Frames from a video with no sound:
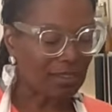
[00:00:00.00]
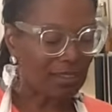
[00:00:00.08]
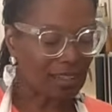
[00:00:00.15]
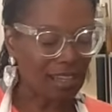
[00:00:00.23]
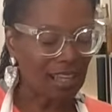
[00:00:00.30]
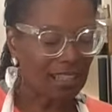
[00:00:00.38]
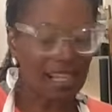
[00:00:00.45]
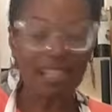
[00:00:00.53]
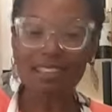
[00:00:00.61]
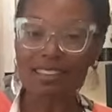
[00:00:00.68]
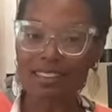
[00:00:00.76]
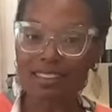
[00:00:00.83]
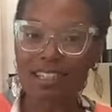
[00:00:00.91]
And
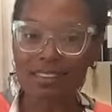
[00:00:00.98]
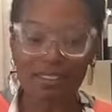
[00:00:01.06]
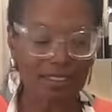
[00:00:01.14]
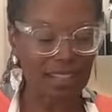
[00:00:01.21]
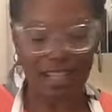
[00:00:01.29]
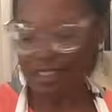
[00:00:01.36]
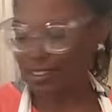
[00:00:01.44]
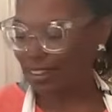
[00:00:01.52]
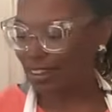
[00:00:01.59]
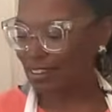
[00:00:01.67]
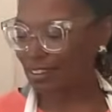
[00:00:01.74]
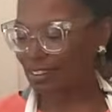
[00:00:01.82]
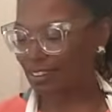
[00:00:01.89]
that's nice.
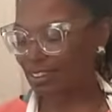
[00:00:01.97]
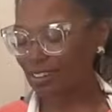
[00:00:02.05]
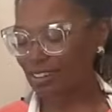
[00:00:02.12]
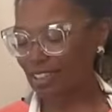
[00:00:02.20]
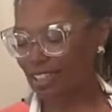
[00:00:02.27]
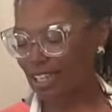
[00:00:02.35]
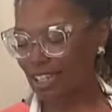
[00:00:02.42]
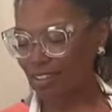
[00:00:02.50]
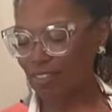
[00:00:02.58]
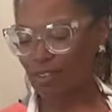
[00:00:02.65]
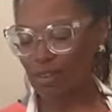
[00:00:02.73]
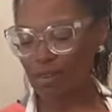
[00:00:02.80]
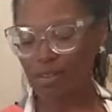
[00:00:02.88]
That's good. They kind of
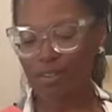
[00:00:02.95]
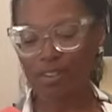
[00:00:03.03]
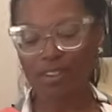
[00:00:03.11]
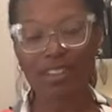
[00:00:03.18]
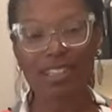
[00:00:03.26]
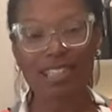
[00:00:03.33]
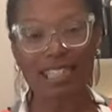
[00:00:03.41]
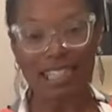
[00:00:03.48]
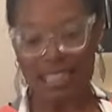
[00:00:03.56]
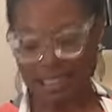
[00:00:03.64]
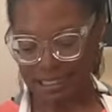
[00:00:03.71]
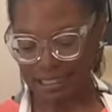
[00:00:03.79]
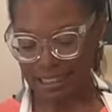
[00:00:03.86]
learn good
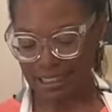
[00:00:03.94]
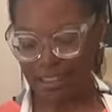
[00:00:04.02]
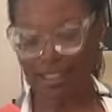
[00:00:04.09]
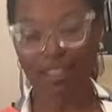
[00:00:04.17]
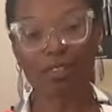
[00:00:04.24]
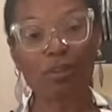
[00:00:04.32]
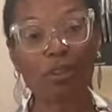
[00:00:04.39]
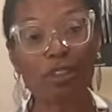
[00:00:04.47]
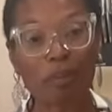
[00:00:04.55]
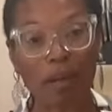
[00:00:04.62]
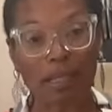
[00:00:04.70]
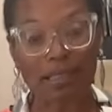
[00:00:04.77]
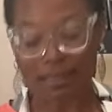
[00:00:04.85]
deeds, get good
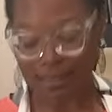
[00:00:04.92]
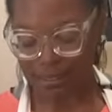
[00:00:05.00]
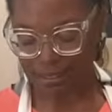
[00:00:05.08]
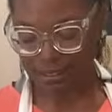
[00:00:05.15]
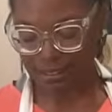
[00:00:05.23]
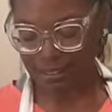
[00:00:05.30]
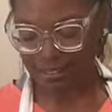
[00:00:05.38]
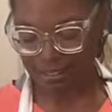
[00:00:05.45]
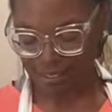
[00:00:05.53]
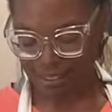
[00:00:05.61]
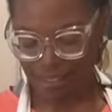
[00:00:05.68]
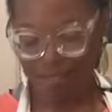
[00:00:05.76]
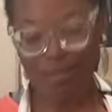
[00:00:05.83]
responses
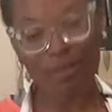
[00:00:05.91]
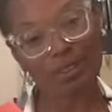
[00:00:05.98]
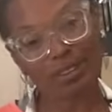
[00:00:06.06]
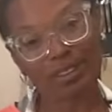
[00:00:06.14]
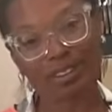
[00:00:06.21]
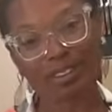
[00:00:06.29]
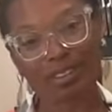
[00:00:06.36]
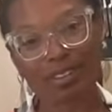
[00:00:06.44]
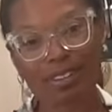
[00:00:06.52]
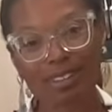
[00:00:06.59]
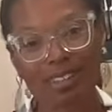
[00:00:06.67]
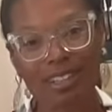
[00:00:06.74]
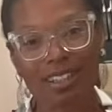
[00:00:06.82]
versus
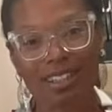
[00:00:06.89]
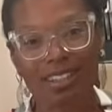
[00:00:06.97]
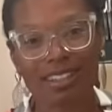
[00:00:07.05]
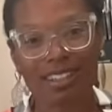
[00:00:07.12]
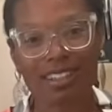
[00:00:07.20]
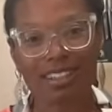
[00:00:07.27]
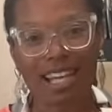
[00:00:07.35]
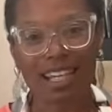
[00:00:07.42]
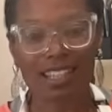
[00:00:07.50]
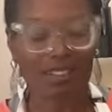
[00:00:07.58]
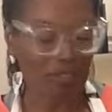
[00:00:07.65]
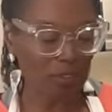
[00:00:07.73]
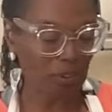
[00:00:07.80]
the
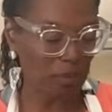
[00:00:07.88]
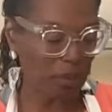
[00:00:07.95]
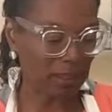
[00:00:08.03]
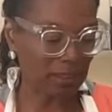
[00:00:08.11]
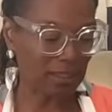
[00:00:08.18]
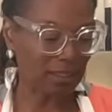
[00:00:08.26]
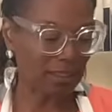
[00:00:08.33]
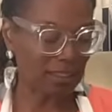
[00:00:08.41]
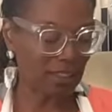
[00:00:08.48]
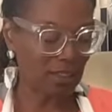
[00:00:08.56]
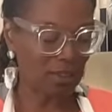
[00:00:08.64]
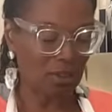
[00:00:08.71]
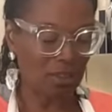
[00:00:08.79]
negative responses
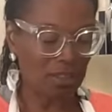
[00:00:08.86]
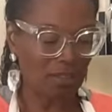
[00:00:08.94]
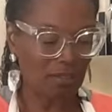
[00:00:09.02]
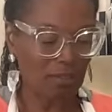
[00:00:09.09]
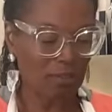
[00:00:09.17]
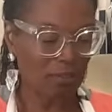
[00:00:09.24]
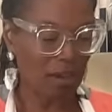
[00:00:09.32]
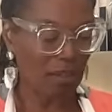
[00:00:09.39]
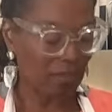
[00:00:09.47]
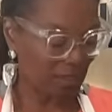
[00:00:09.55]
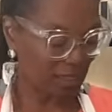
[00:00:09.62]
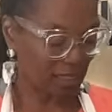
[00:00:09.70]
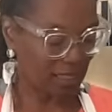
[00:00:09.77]
that you can get from other
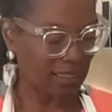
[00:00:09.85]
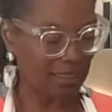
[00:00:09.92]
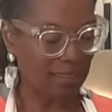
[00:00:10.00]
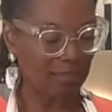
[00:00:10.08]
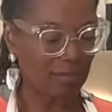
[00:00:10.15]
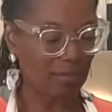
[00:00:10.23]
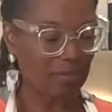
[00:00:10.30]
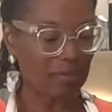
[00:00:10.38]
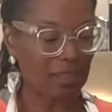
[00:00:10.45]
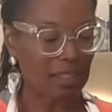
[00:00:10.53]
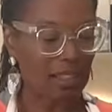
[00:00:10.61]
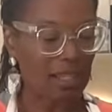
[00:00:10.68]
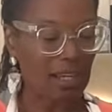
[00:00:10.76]
deeds.
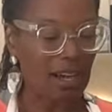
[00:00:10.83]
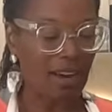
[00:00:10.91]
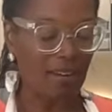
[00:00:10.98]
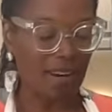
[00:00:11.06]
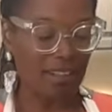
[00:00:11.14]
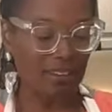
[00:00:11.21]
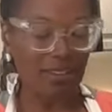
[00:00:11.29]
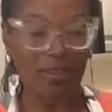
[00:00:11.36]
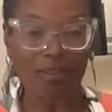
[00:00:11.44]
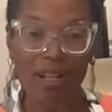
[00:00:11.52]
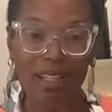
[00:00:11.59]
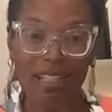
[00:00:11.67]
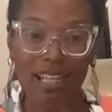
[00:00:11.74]
All right, so
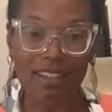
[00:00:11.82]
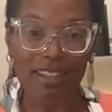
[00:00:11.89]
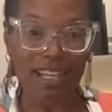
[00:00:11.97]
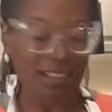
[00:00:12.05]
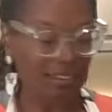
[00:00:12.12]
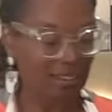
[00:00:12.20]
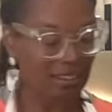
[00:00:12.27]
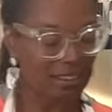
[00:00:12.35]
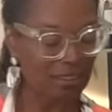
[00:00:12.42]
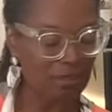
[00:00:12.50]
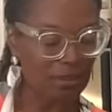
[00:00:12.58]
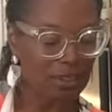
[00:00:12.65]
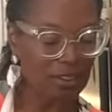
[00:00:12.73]
while I got that
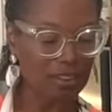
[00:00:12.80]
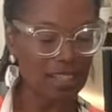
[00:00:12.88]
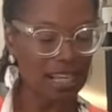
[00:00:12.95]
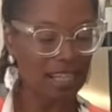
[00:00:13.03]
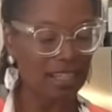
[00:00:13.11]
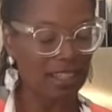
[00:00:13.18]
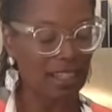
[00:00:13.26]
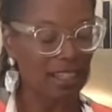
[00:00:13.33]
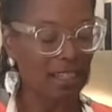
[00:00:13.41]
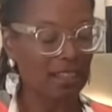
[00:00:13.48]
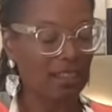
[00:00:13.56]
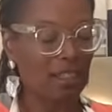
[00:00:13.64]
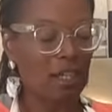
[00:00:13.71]
cooking, we're gonna take it and